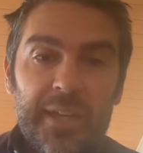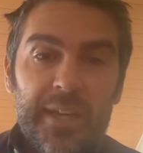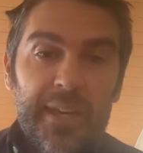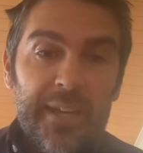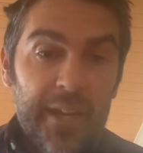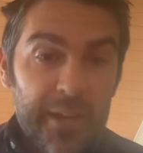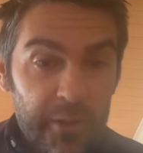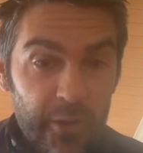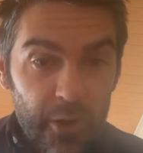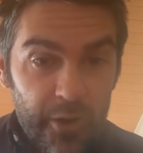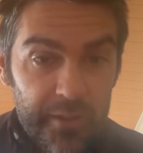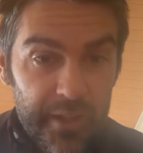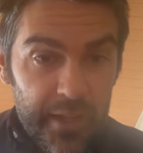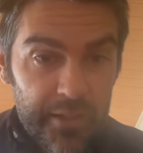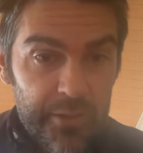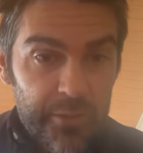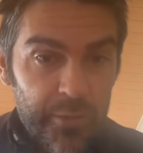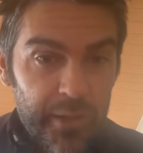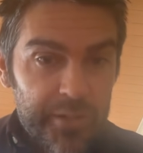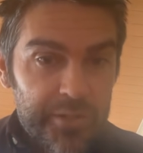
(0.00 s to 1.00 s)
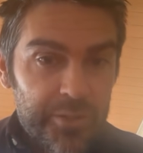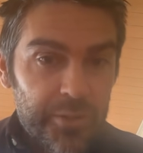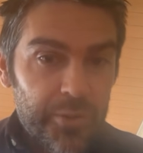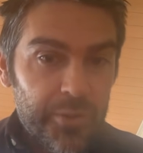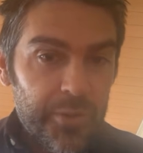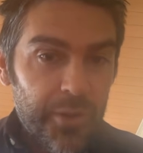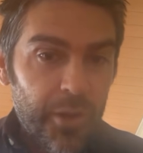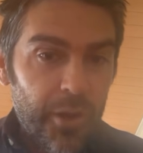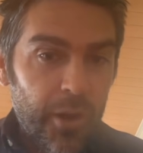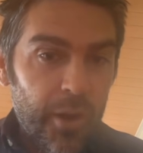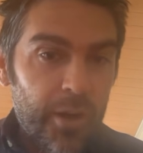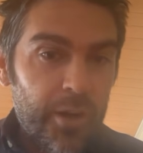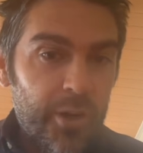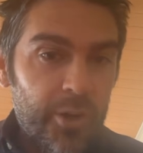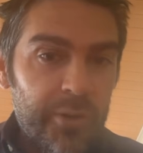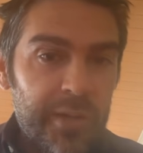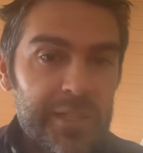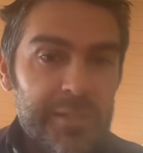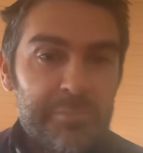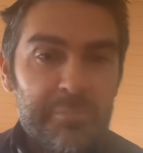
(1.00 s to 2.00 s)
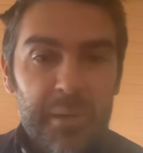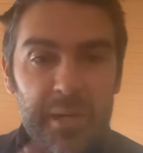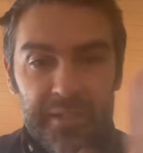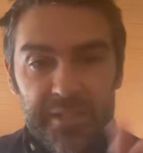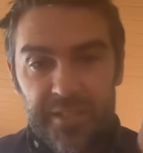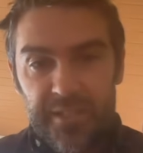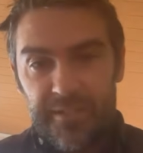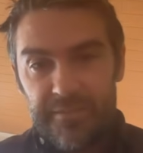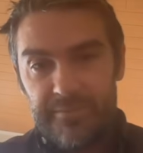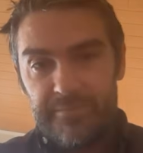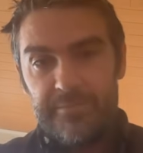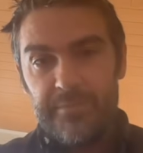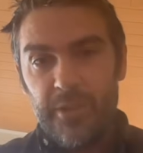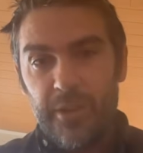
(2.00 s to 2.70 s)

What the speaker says: And I call that threshold the ROS budget.